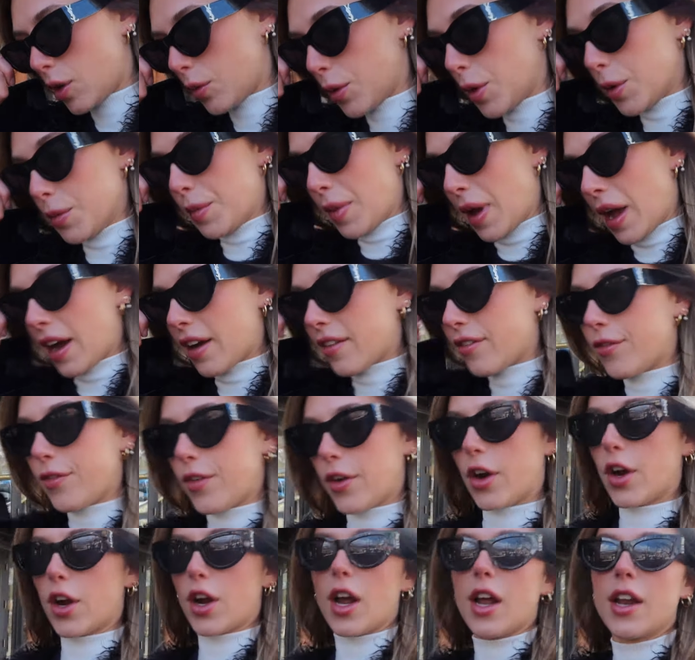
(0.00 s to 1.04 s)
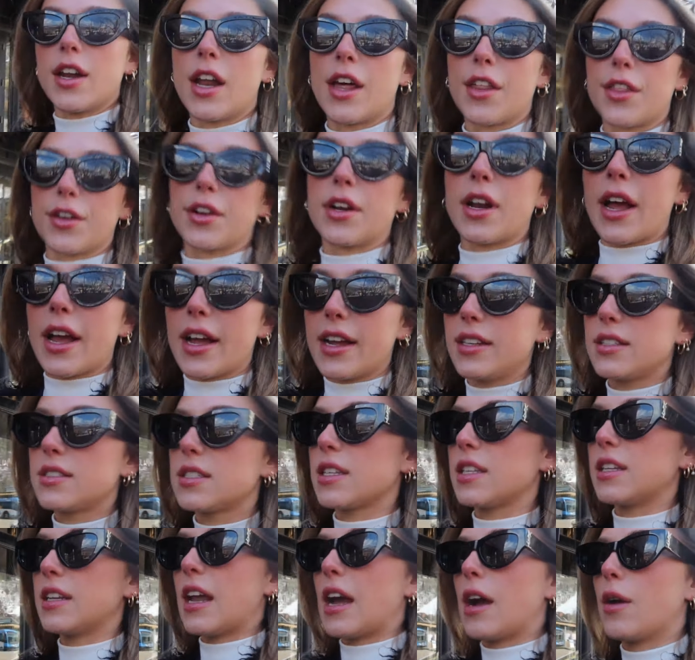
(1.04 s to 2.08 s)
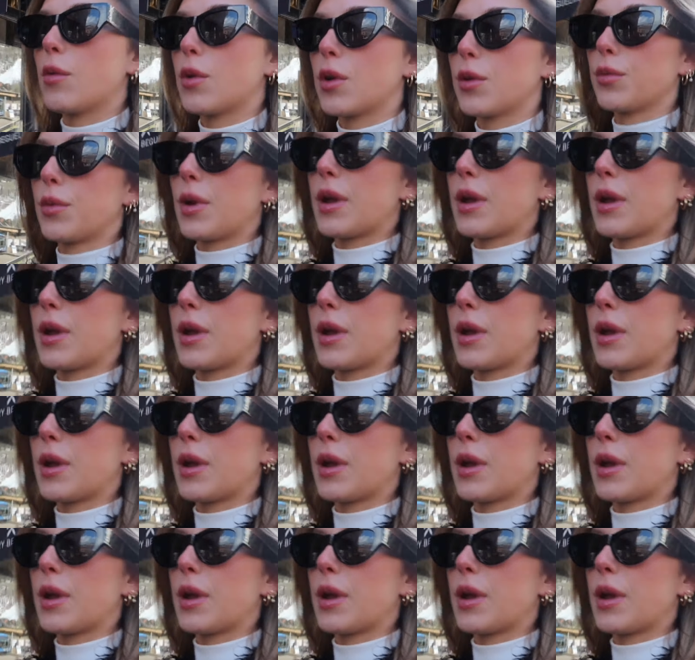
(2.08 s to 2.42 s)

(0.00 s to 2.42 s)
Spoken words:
our room back for another night, and now we're